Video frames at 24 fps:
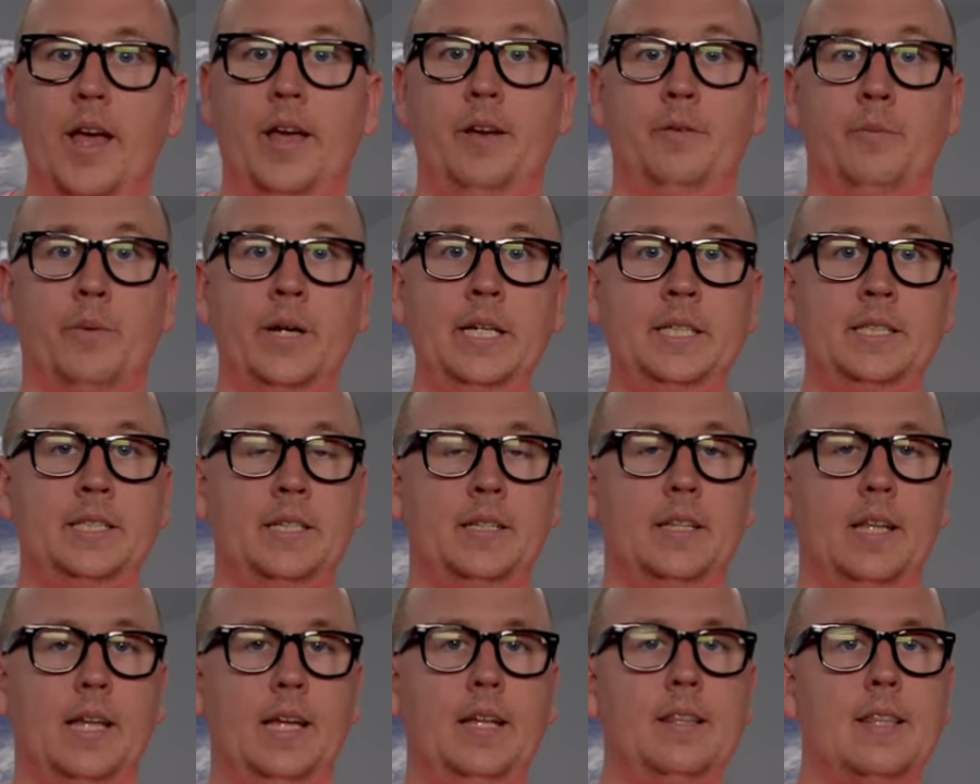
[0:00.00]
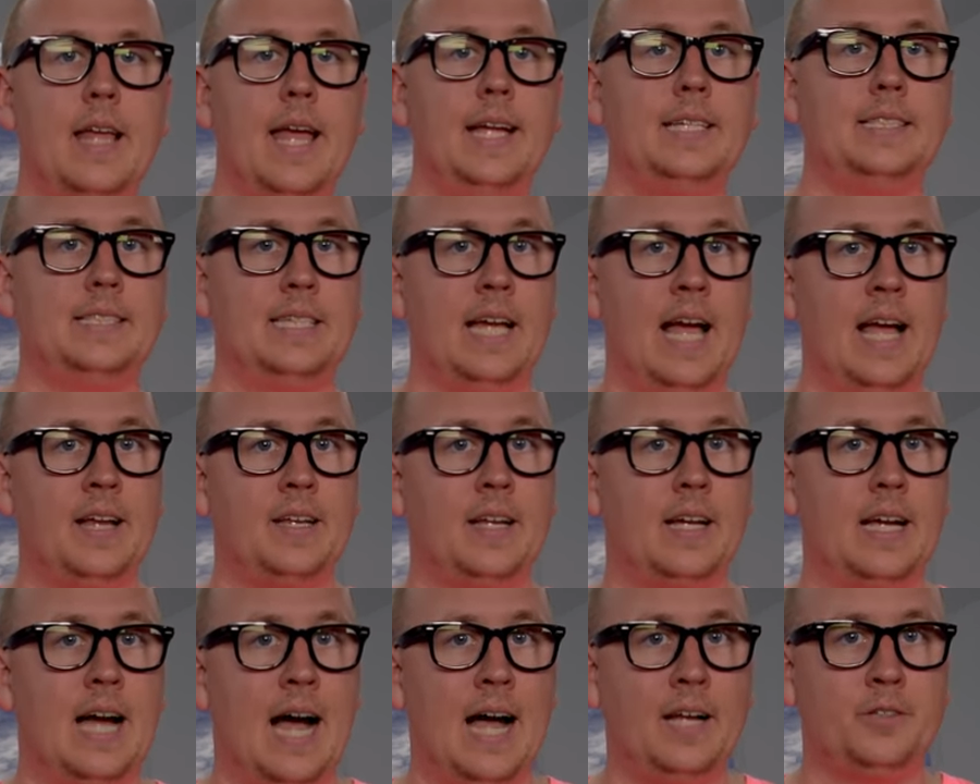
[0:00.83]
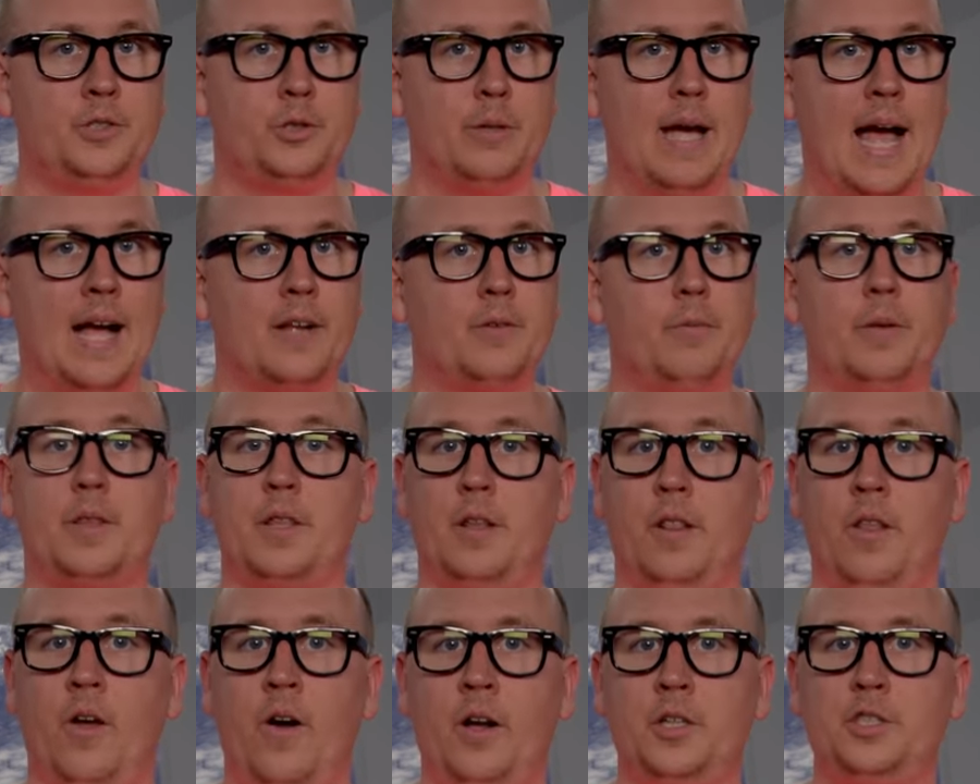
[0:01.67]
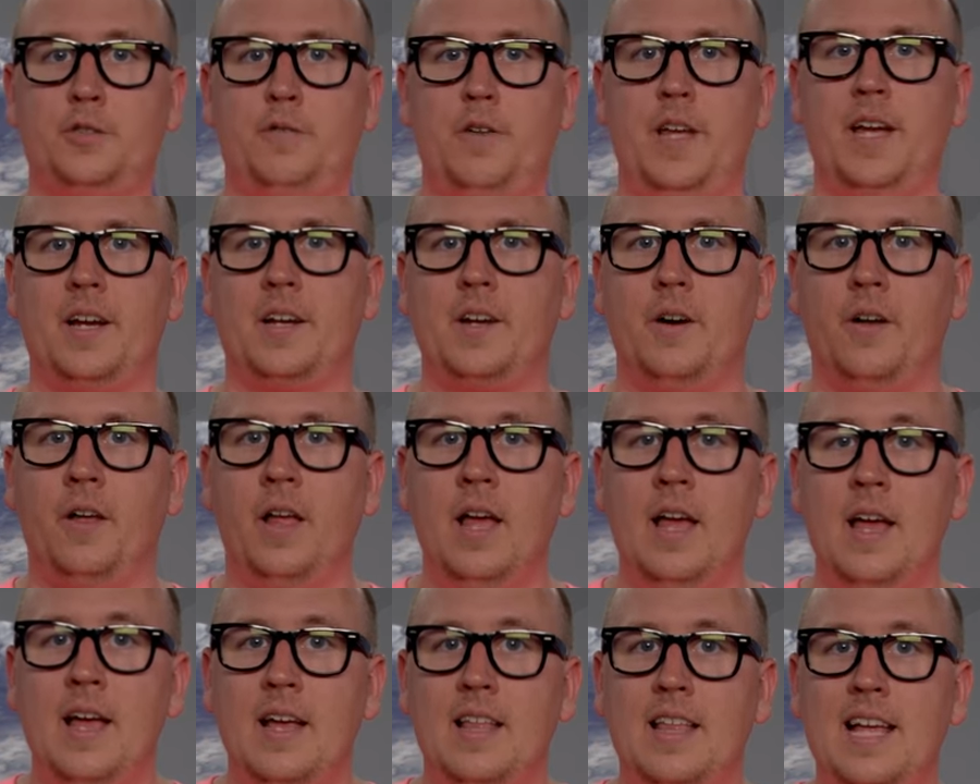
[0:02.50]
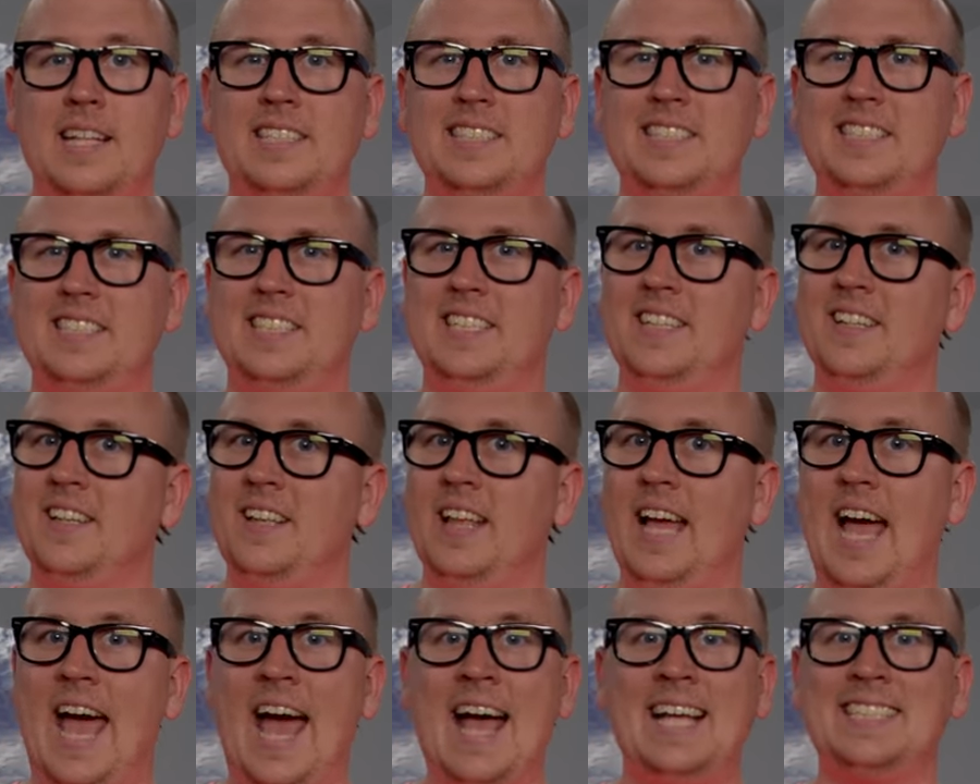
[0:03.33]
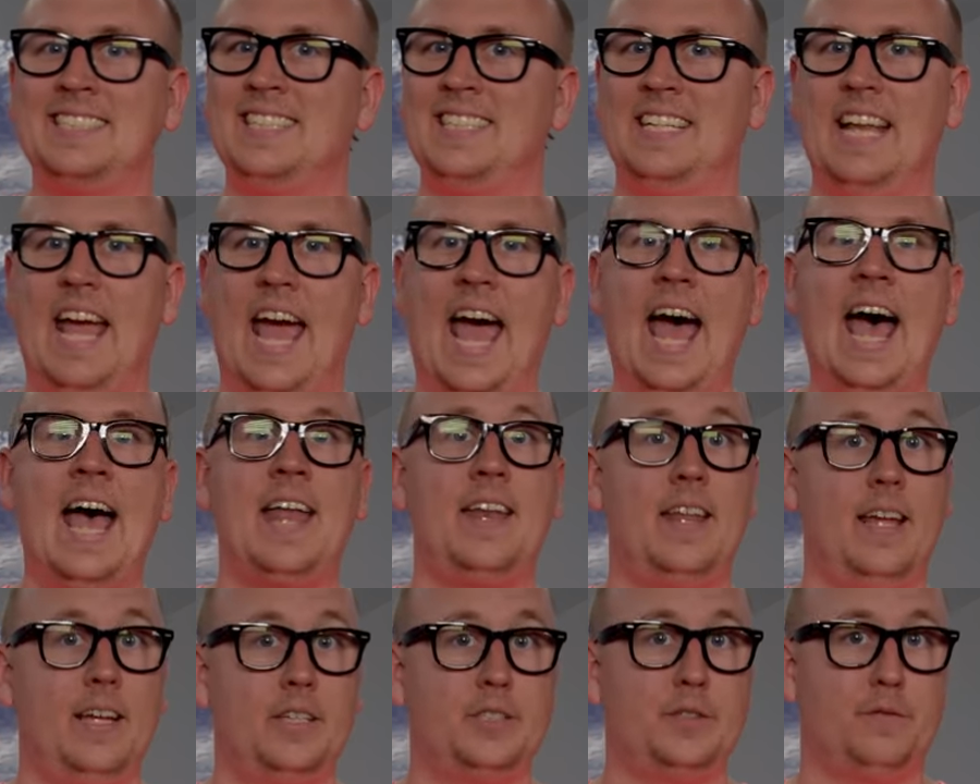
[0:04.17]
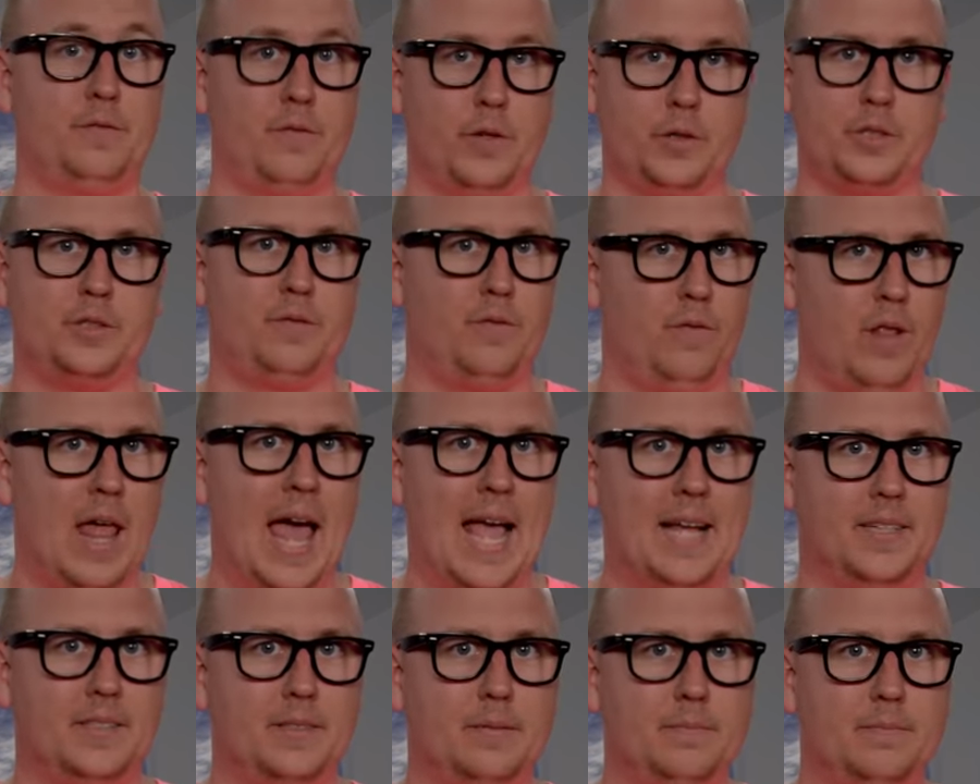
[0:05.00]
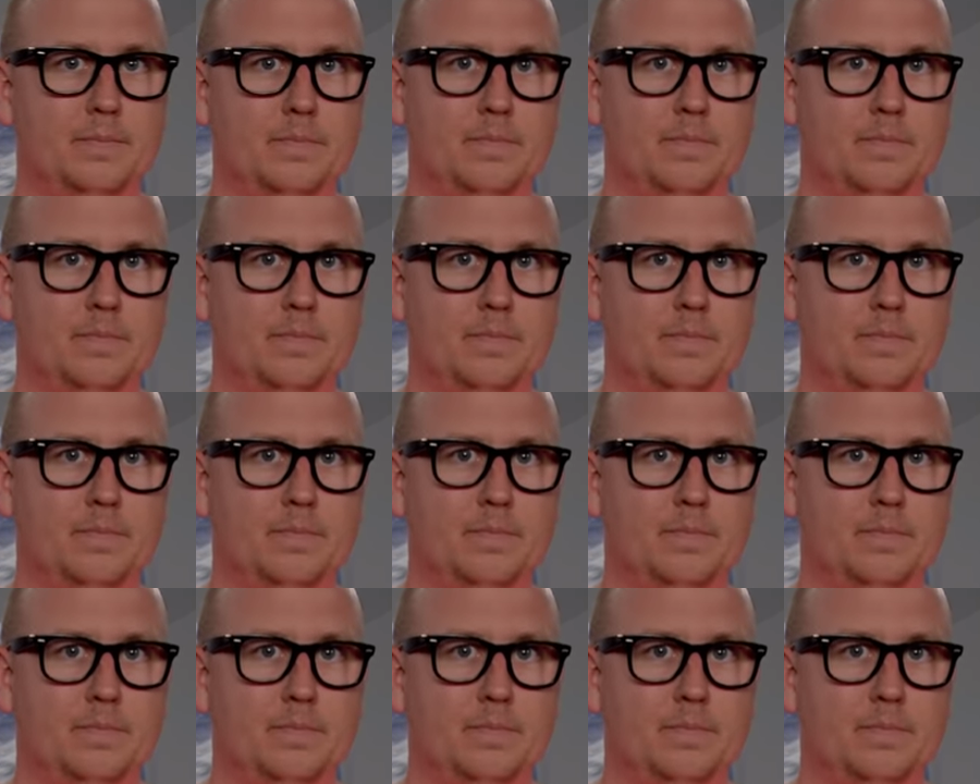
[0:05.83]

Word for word: And recently, they signed a contract with a launch vehicle that still hasn't had its first flight.